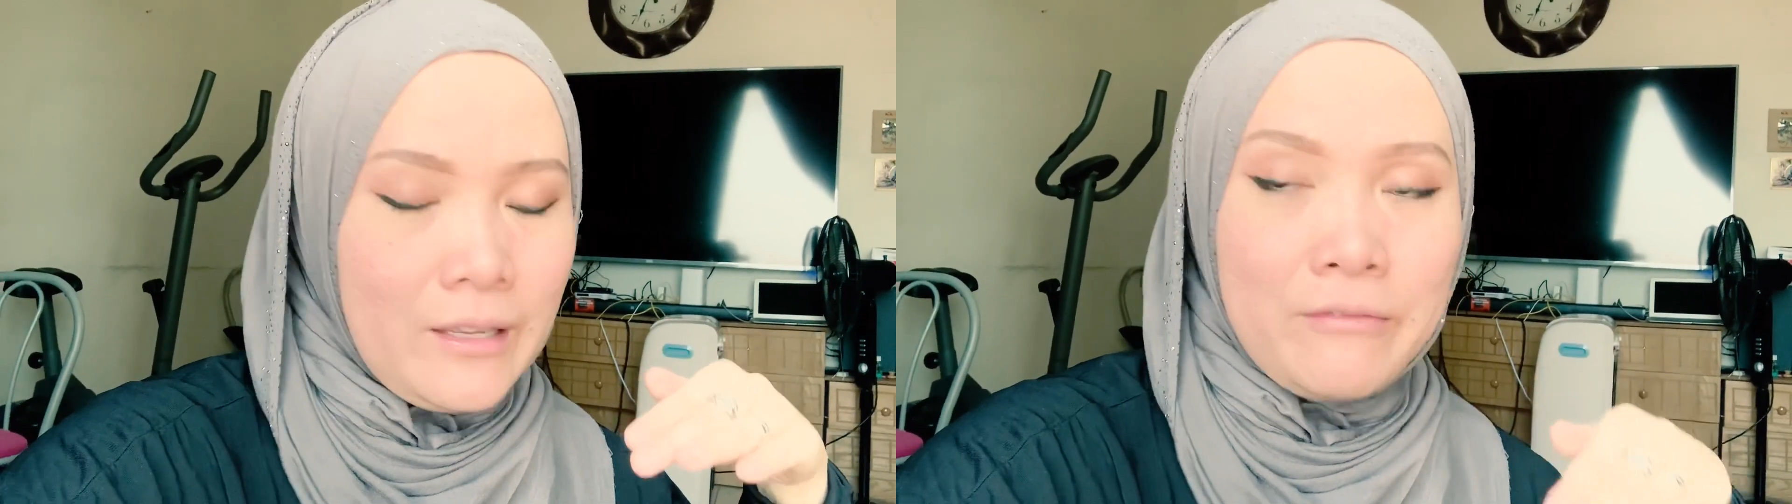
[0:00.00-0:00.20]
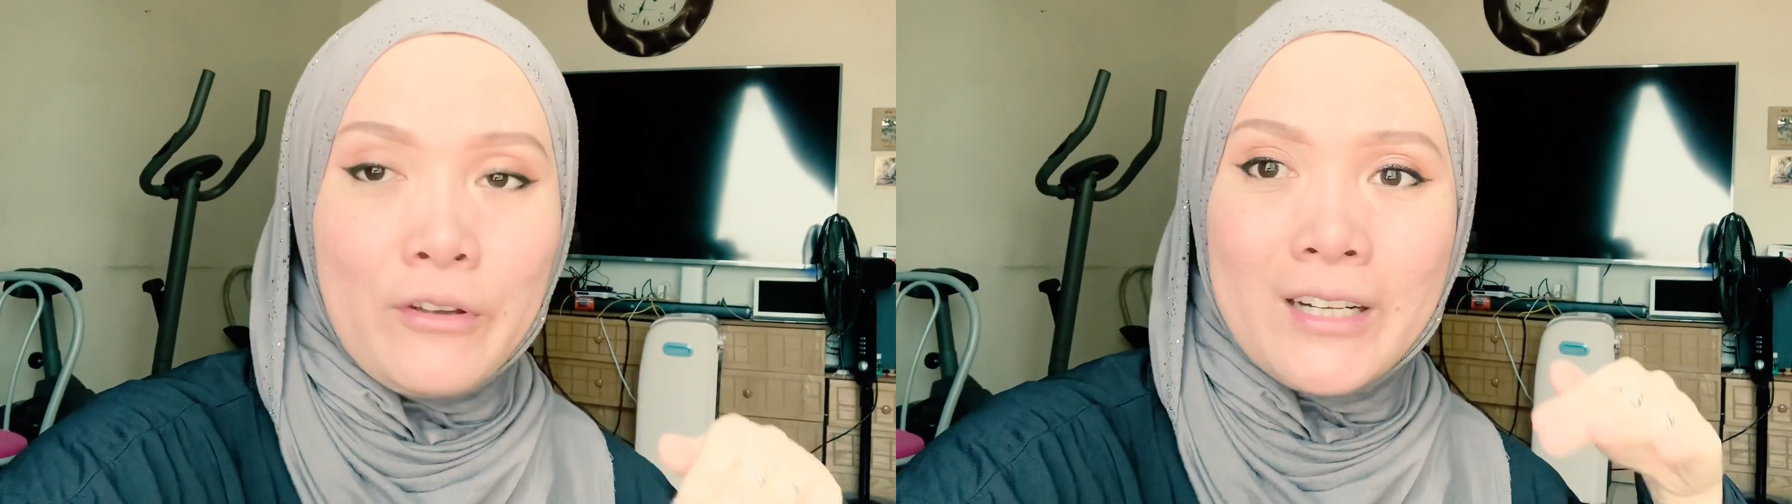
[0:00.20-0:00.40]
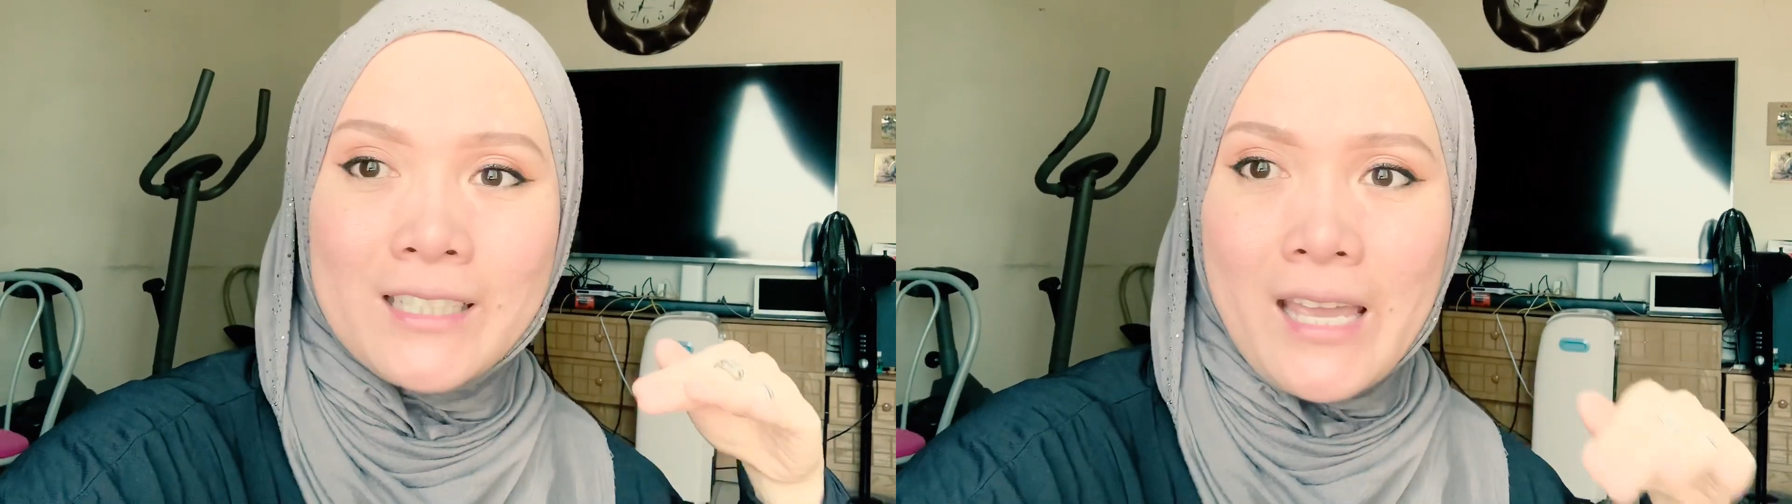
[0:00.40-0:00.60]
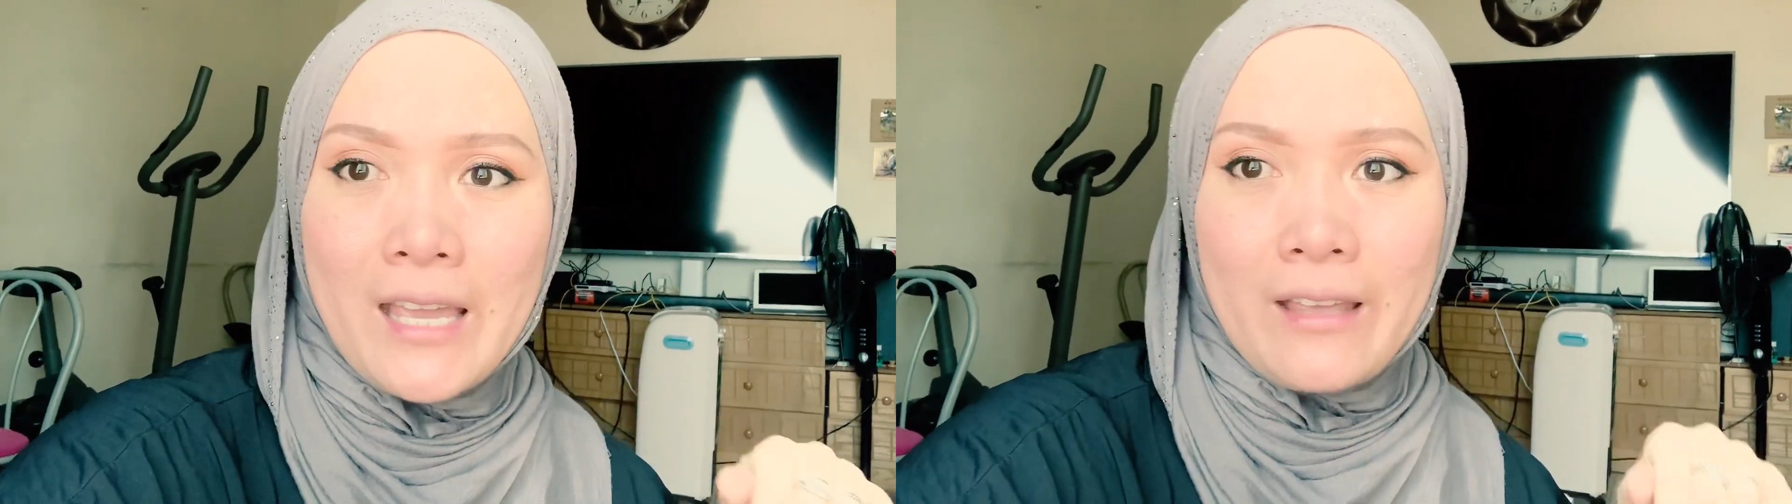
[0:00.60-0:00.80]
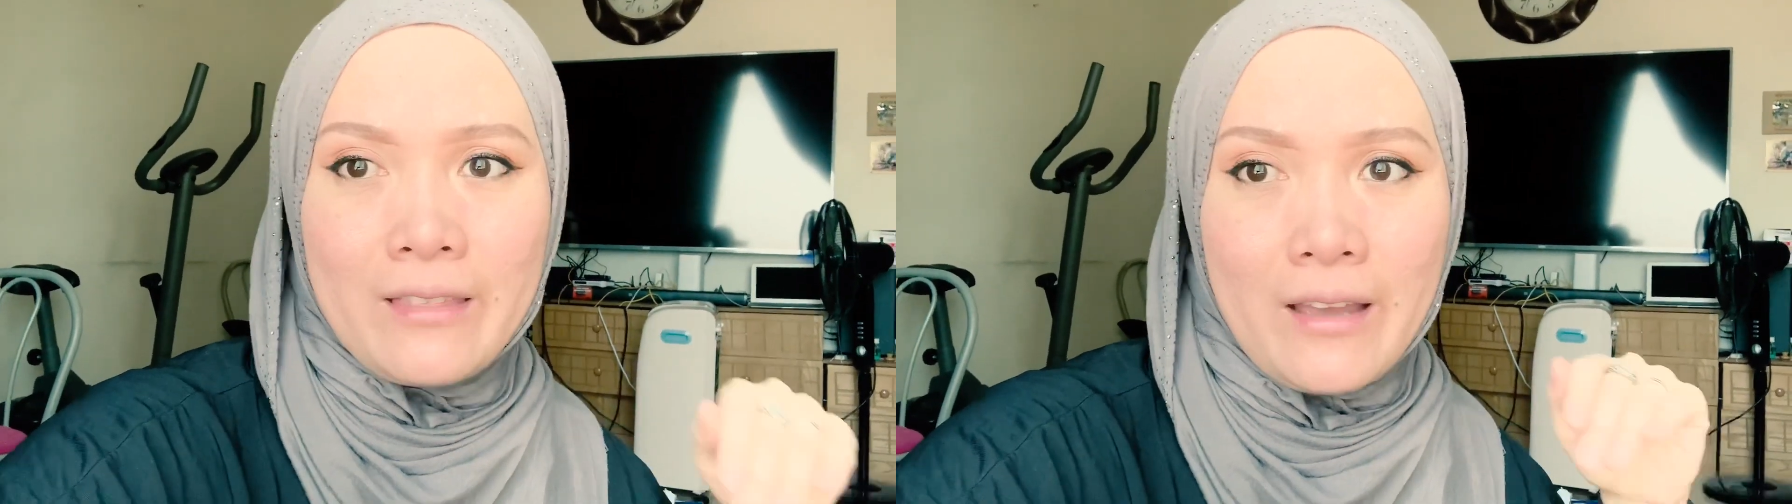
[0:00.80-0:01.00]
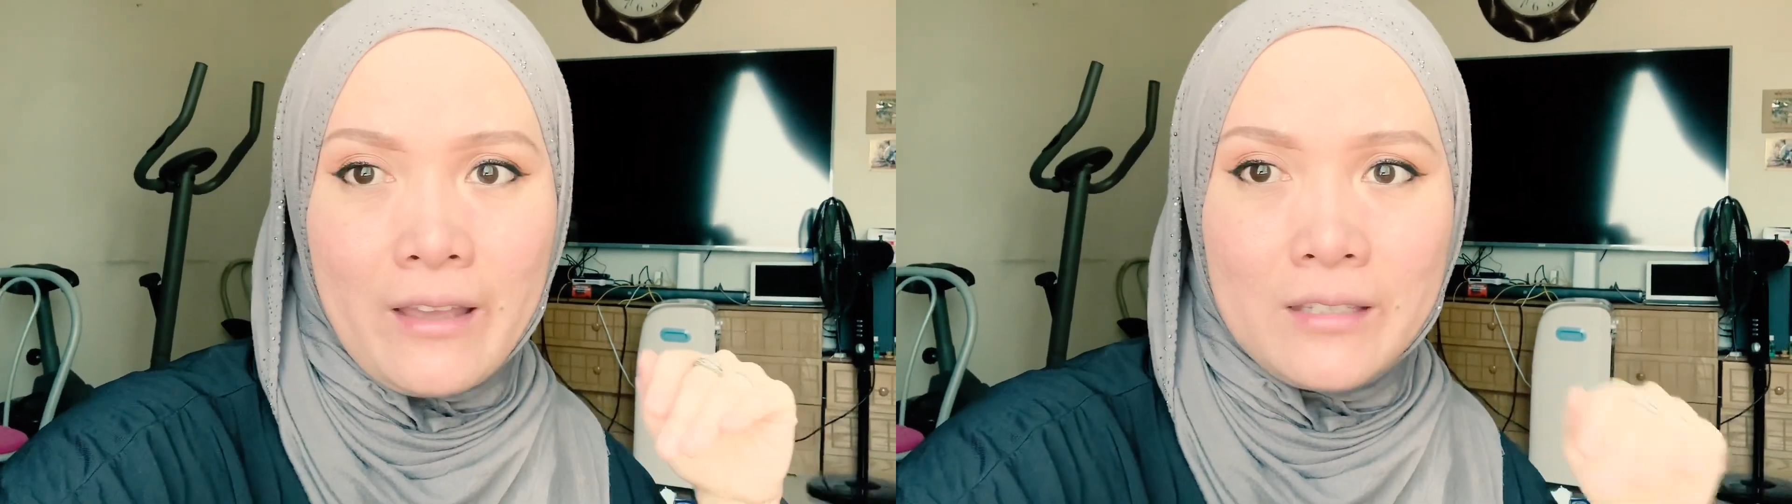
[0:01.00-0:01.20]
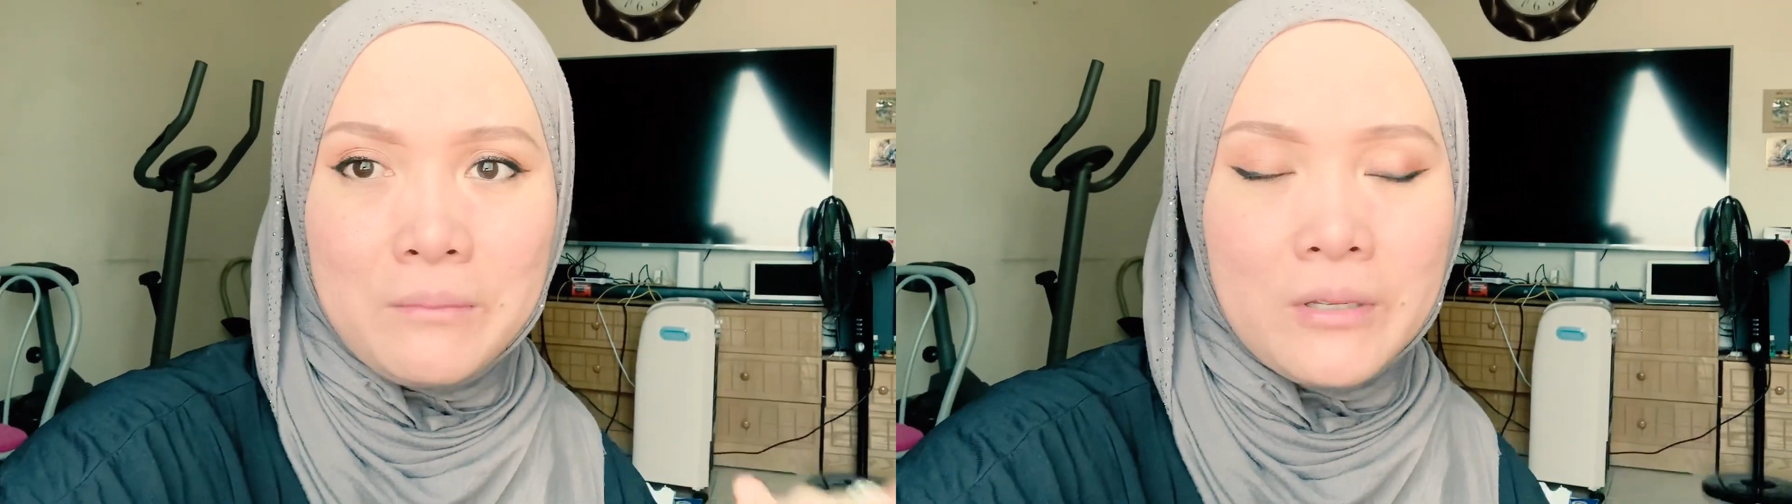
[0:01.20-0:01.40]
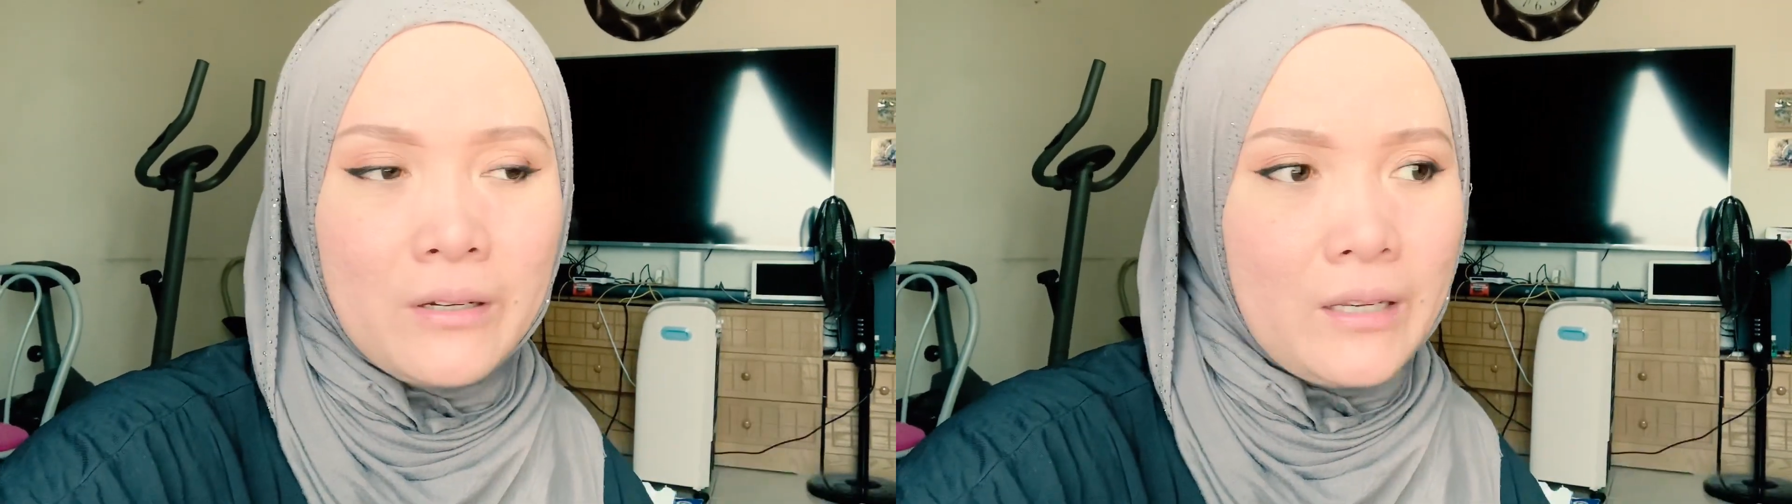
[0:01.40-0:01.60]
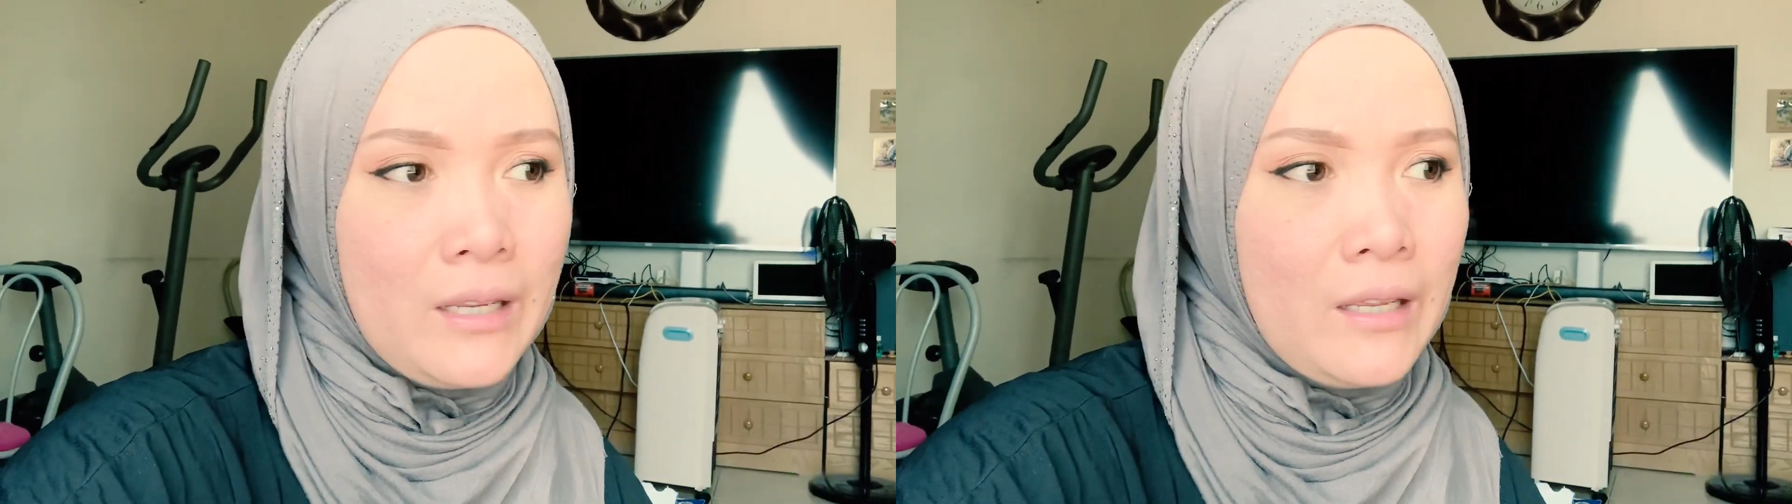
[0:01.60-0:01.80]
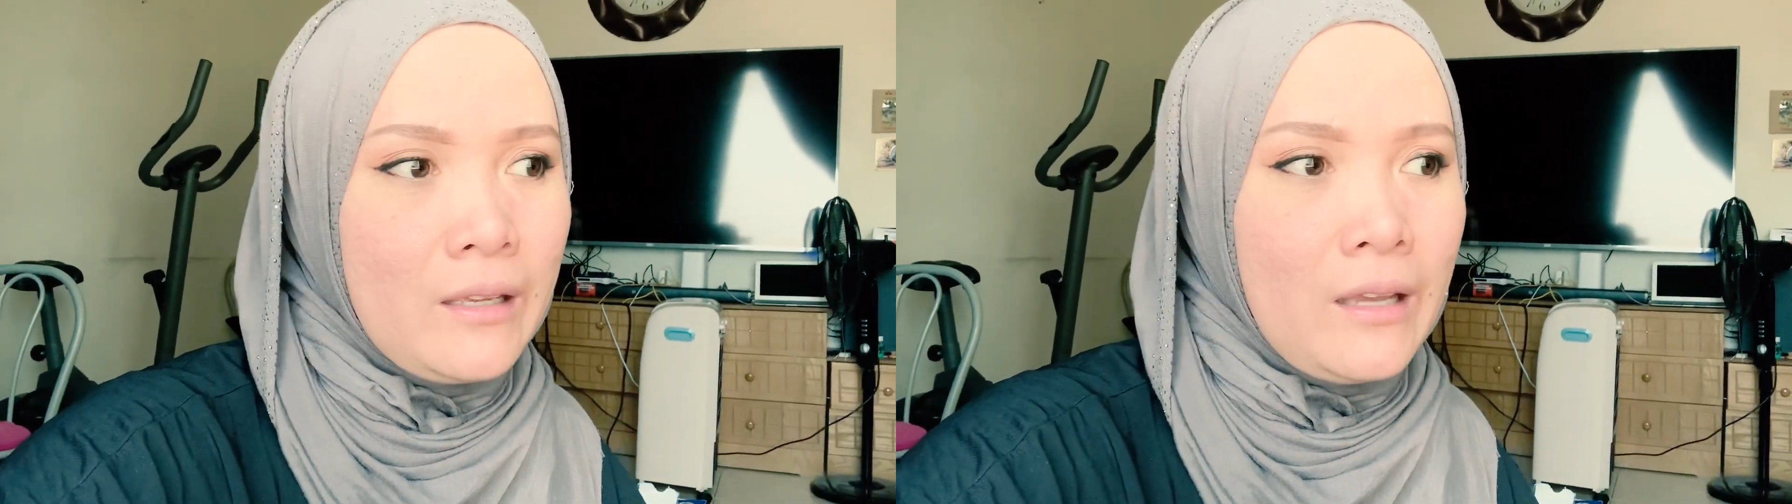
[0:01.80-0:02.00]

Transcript: if you are taking the antibiotic